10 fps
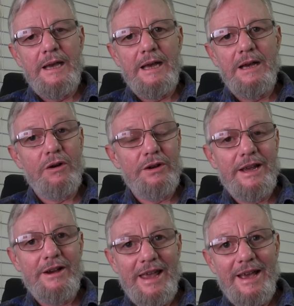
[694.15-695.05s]
on
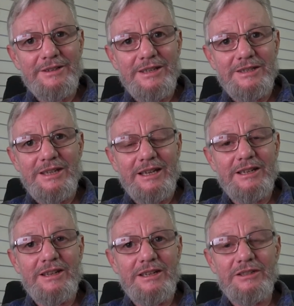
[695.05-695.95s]
our housing
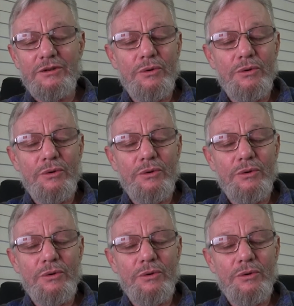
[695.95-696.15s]
sector that is